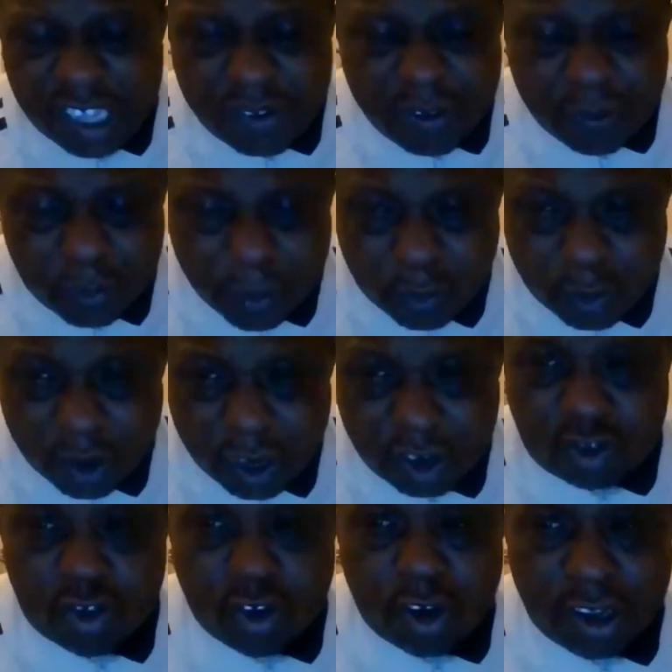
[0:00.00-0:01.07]
just giving people the
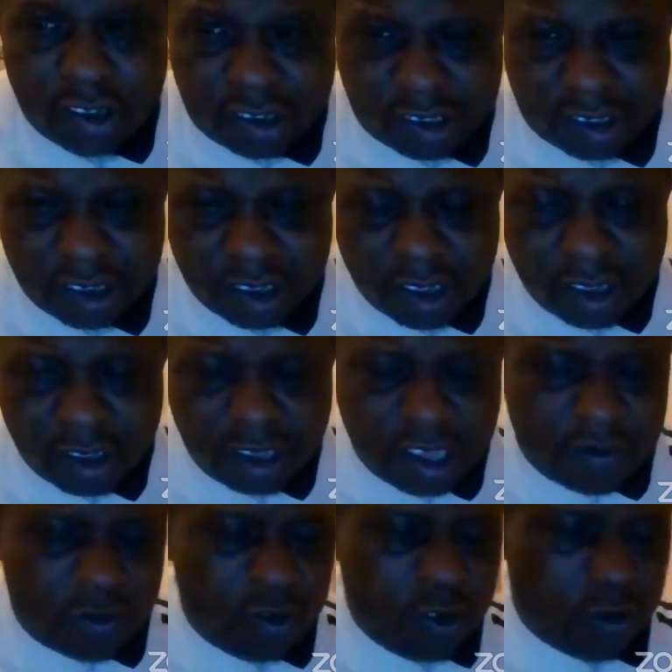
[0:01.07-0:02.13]
choice. If